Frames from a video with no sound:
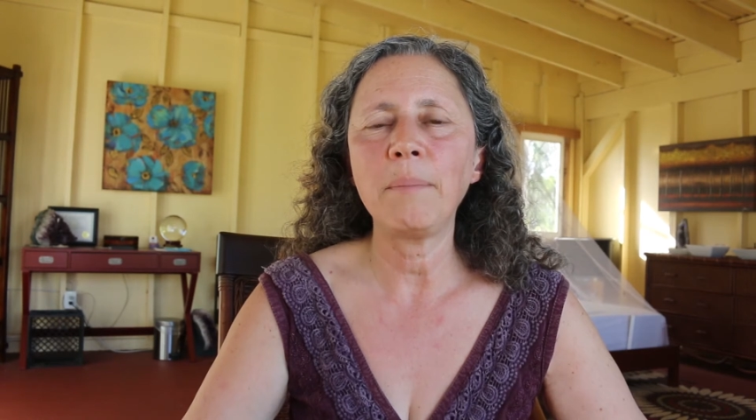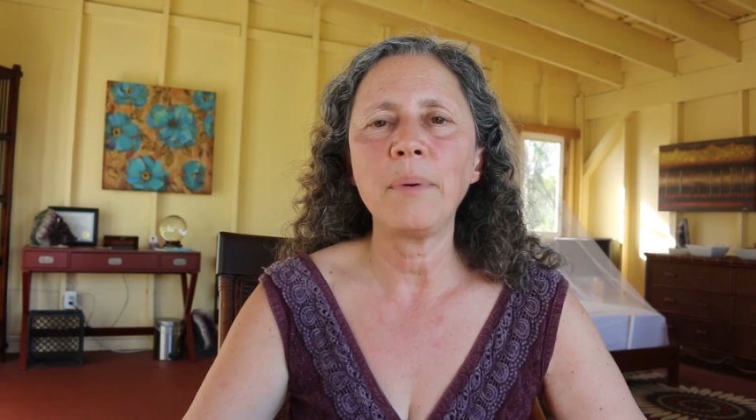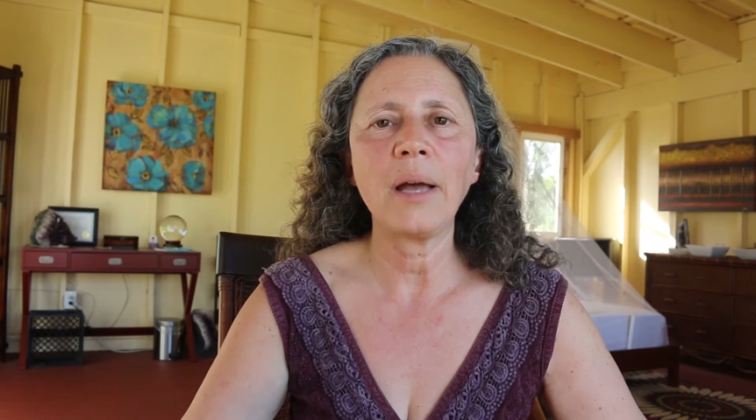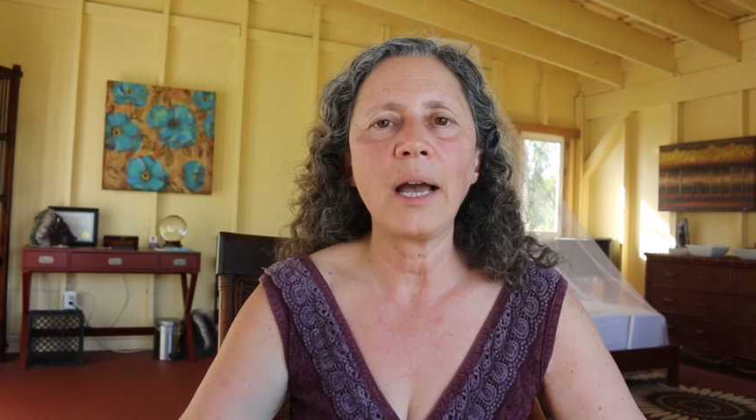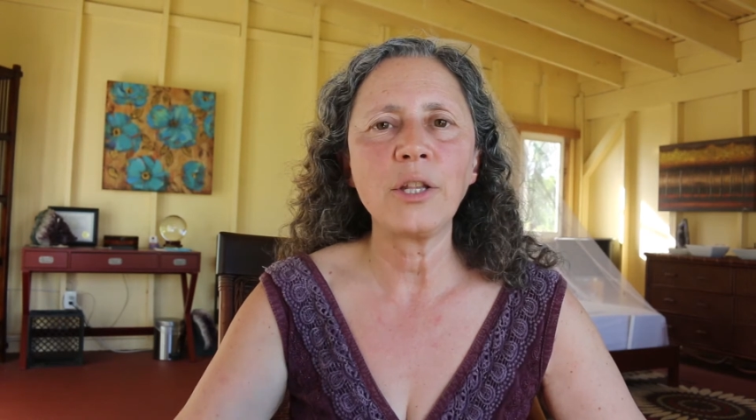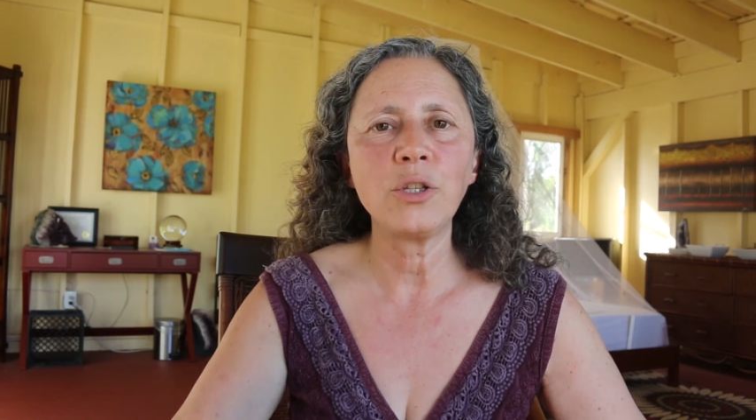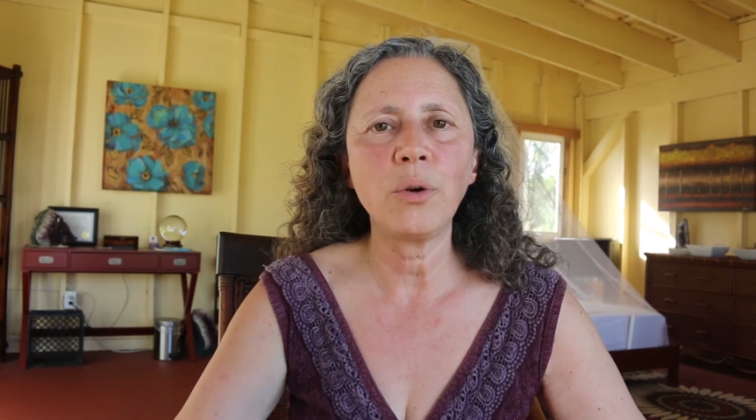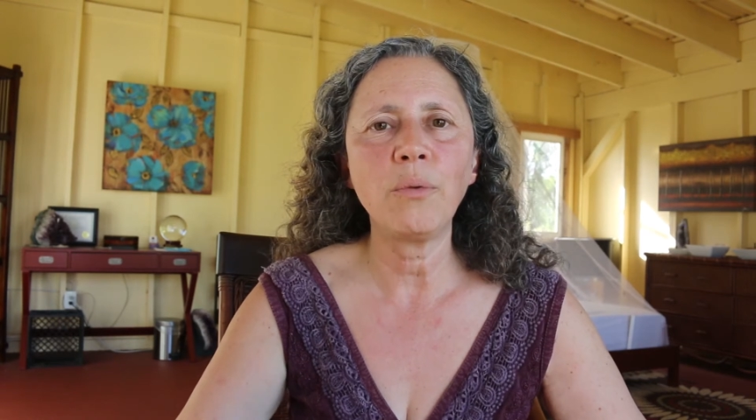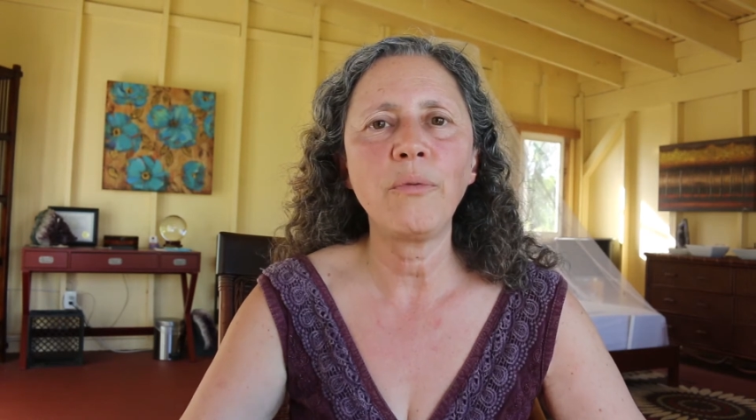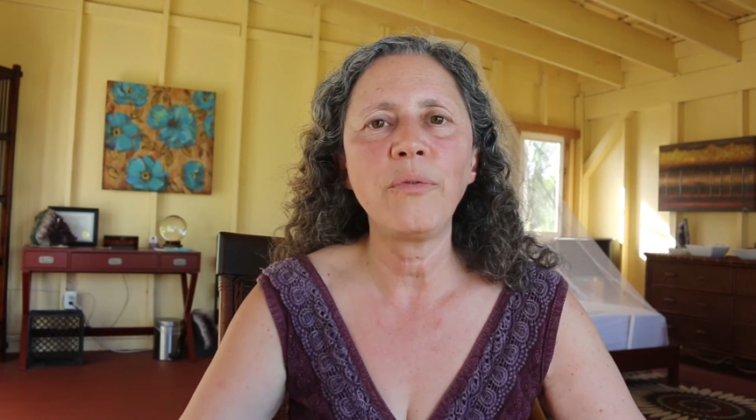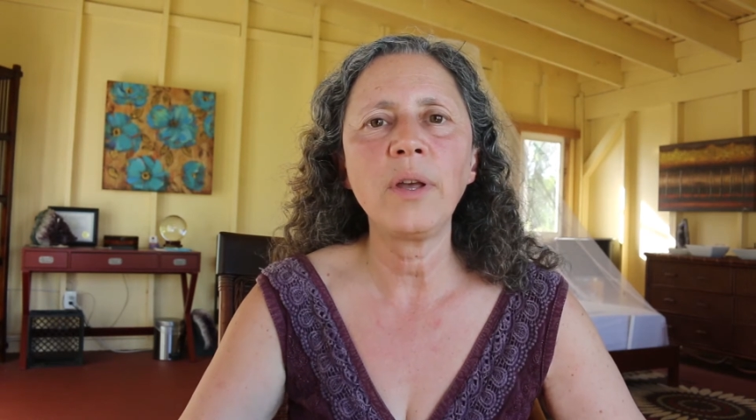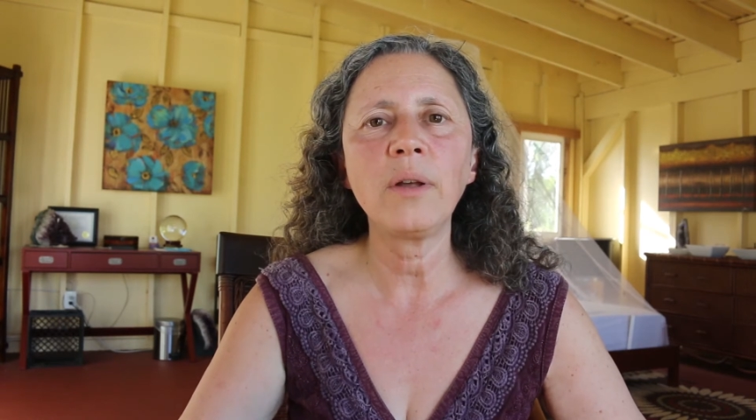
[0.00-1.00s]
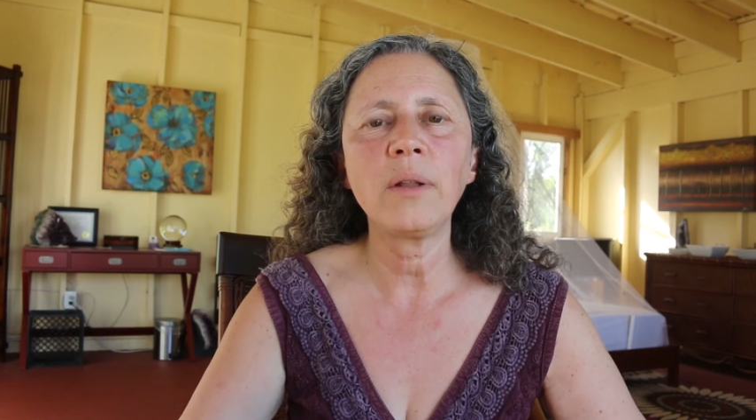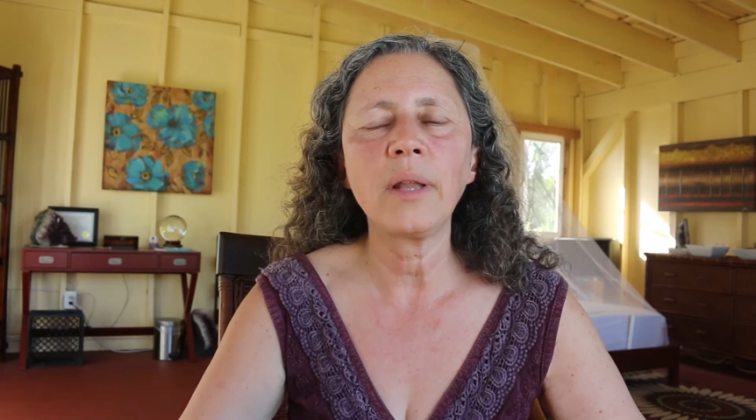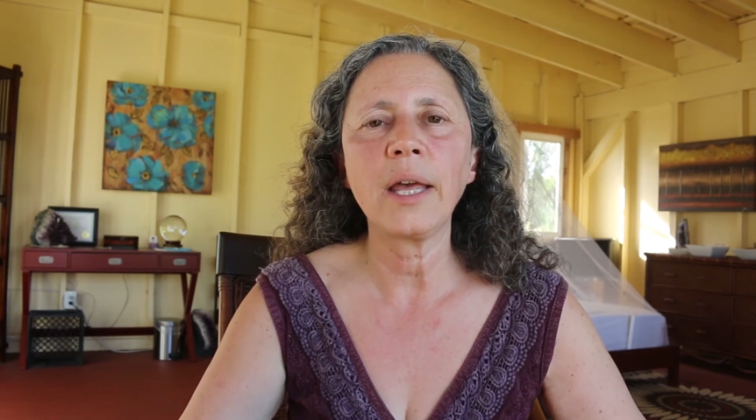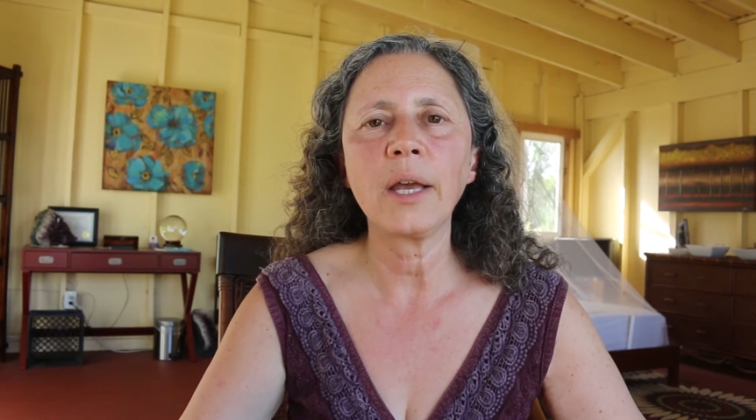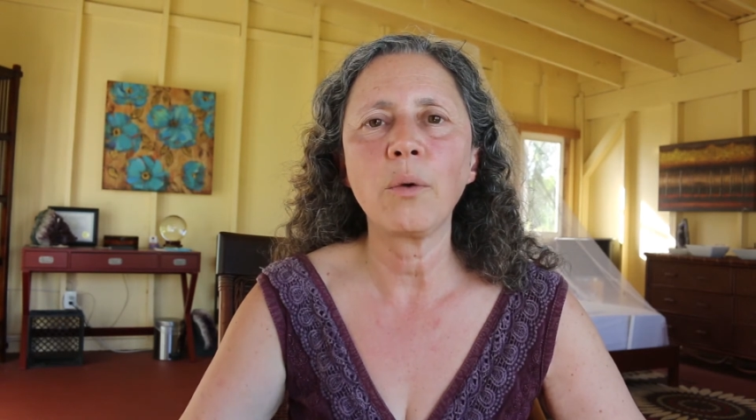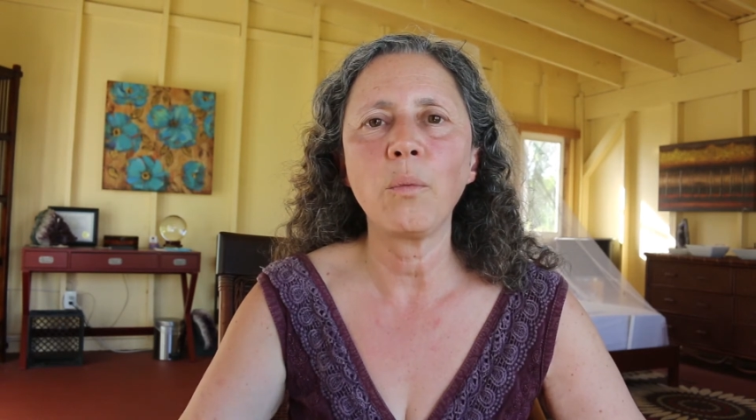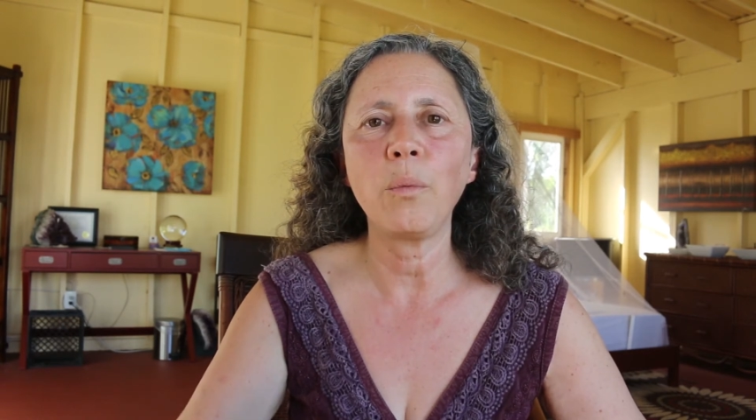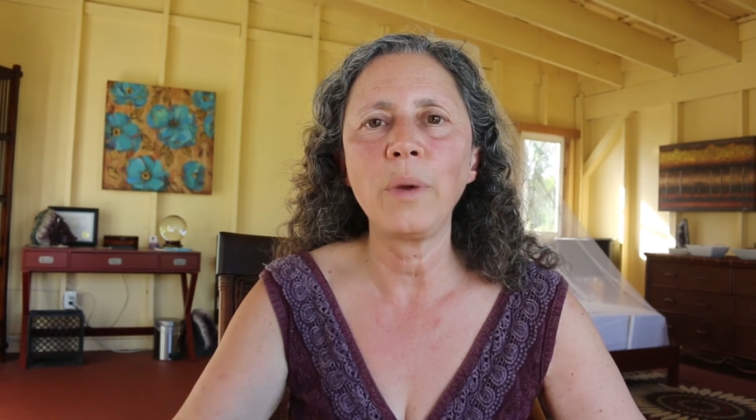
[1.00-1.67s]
but I don't feel like